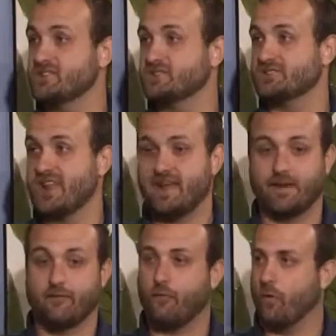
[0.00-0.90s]
agent said I
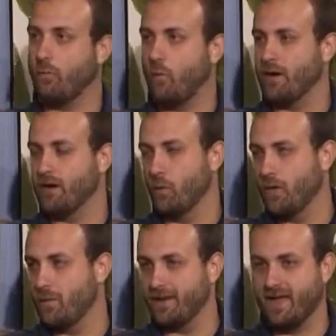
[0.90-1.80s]
need a 4-point and a
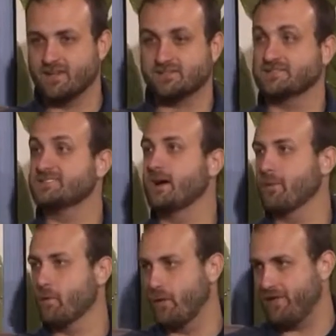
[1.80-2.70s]
wind mitigation. Tell
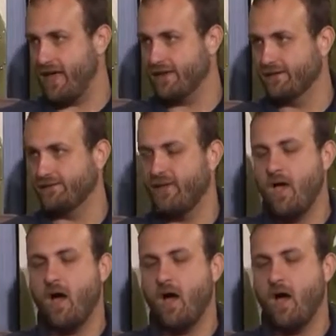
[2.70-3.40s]
me what that is.